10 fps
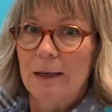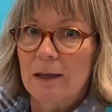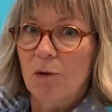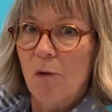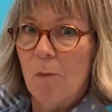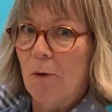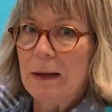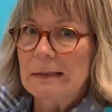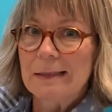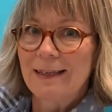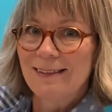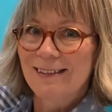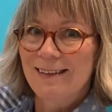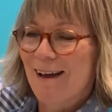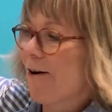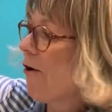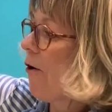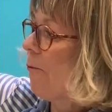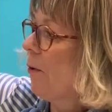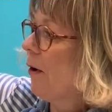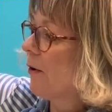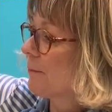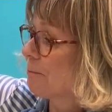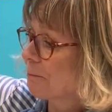can incorporate it into that artwork.